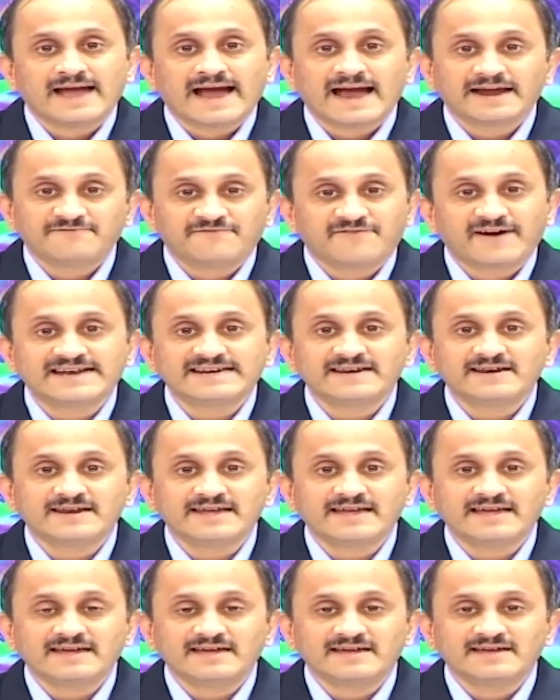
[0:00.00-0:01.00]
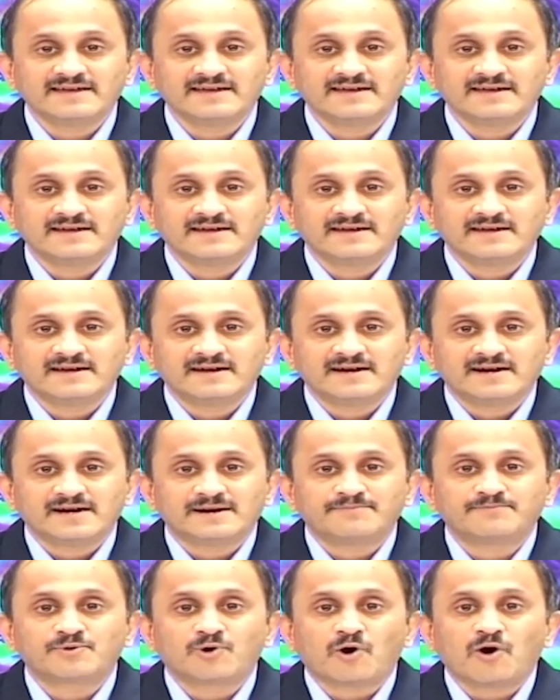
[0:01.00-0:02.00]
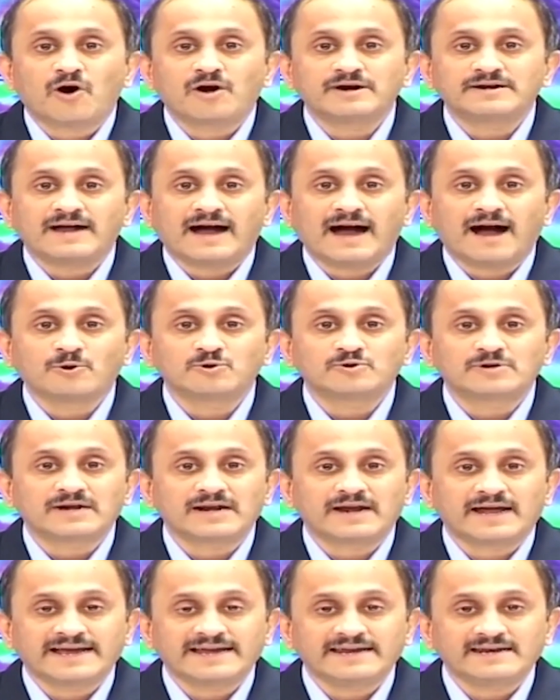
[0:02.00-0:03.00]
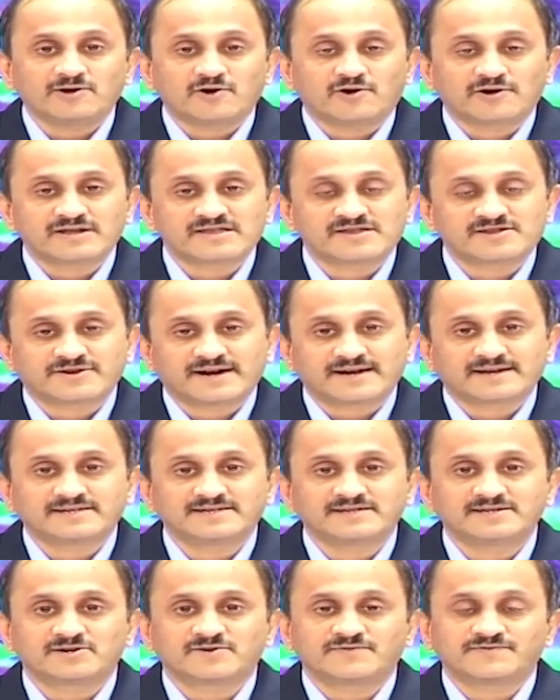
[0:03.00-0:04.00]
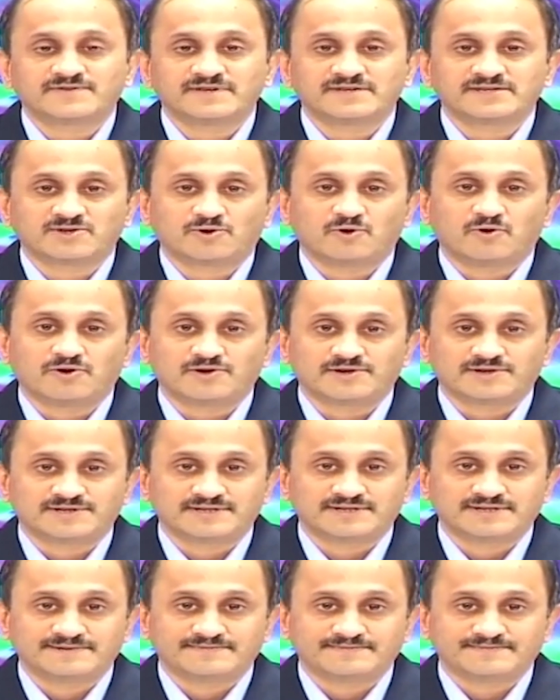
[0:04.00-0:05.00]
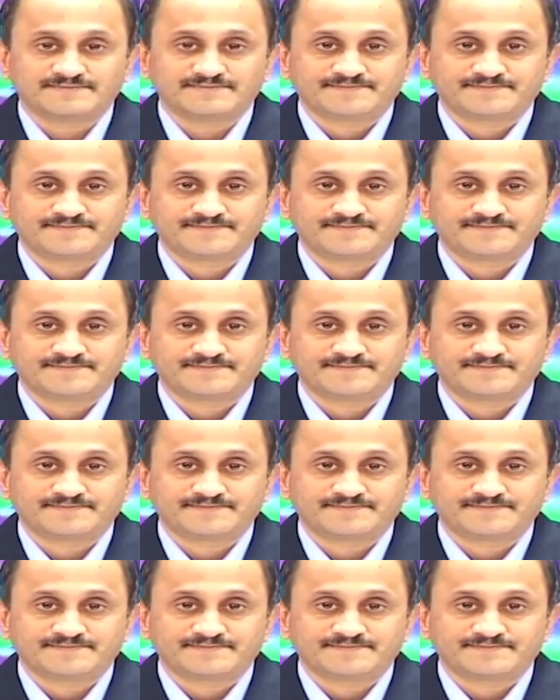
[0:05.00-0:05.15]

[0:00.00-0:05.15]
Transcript: and finally, a broad outline or a structure of this course.